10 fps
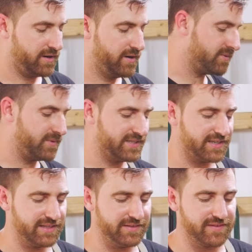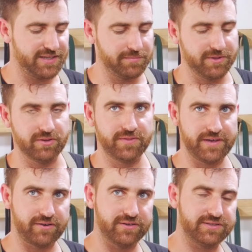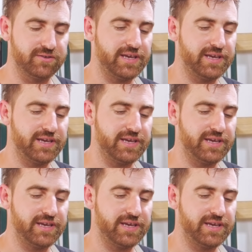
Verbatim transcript: The reason I leave the tip a little thicker is so